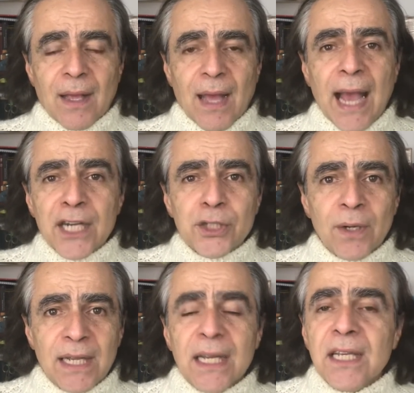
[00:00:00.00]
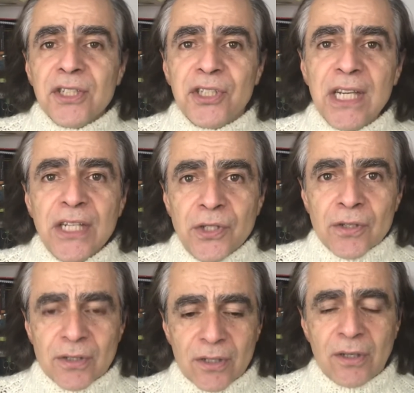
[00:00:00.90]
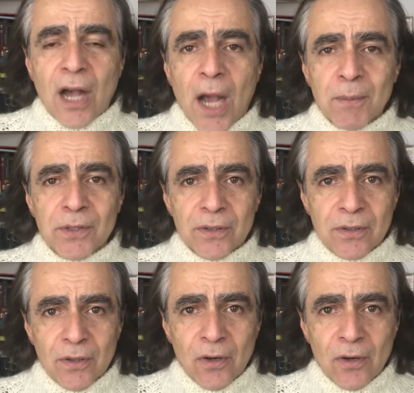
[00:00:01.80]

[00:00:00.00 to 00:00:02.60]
Actually, Jesus comes